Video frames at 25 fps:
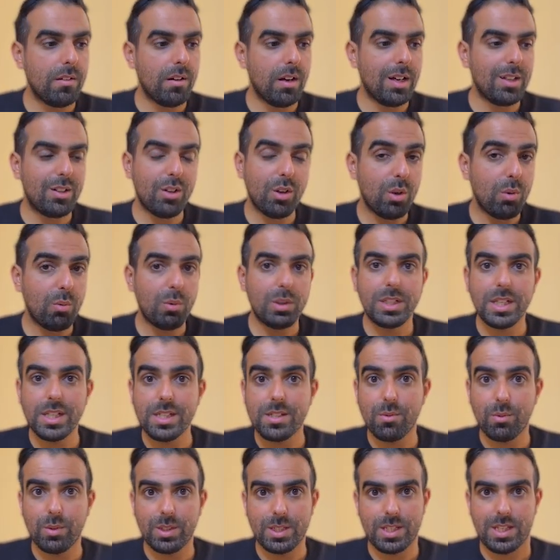I don't know
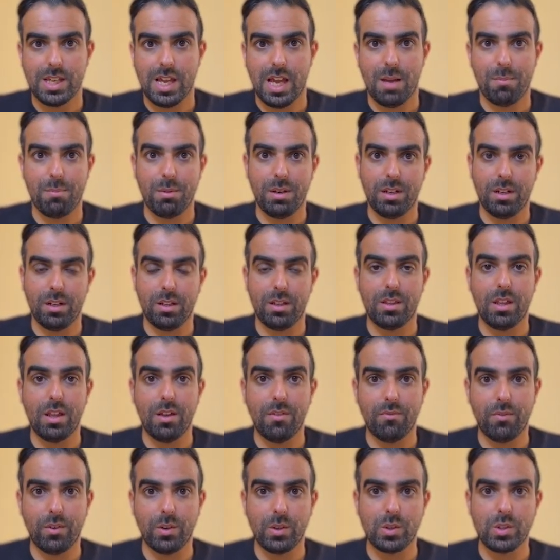what's happening at the
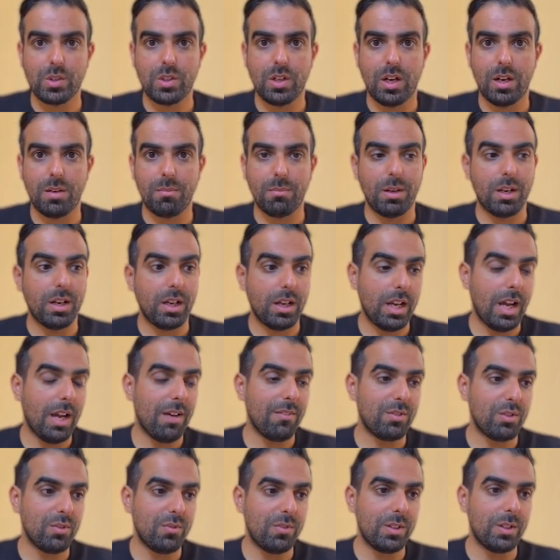inference time, and I have
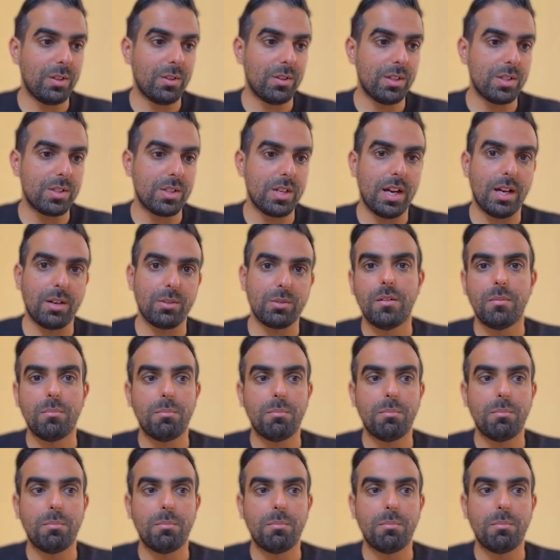to figure this out.